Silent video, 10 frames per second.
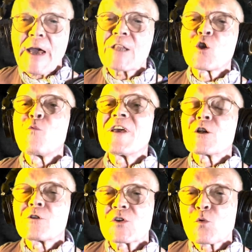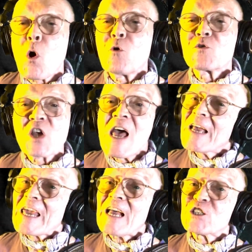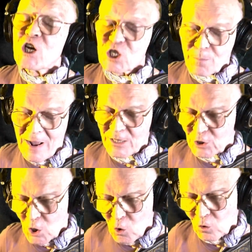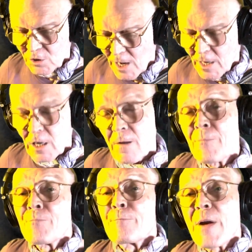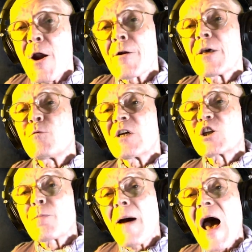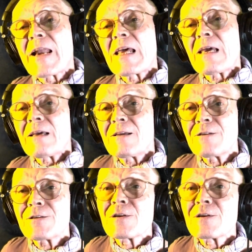got the weakness woes, can't touch my toes, I can barely reach my knees.